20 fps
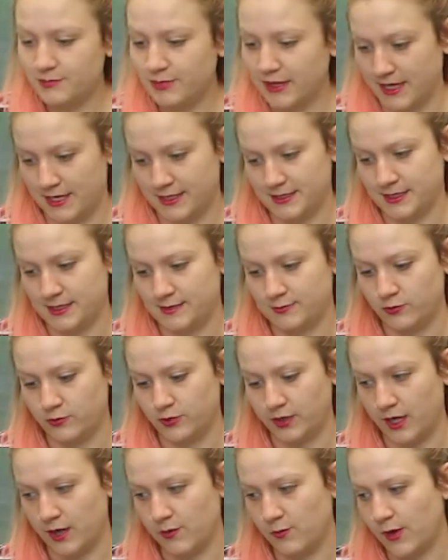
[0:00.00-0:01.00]
plans this
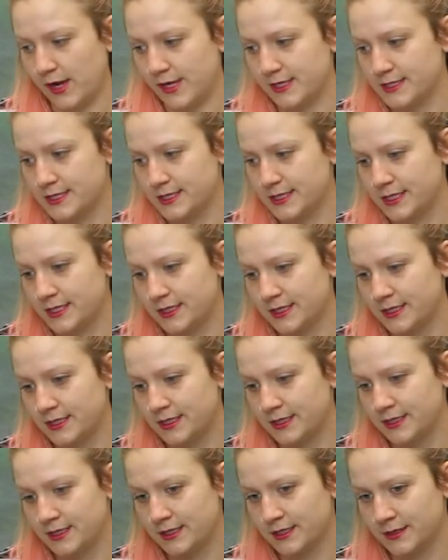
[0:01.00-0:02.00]
morning. I went
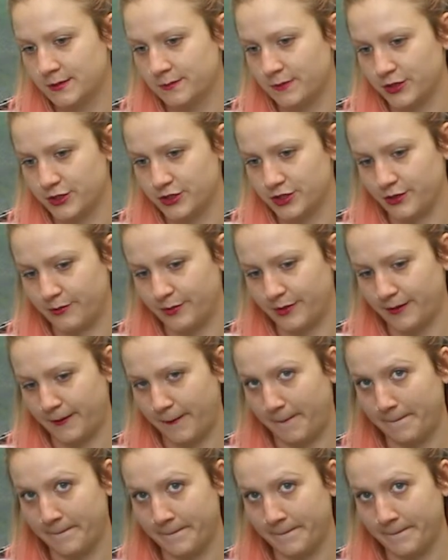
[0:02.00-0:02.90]
pot shopping.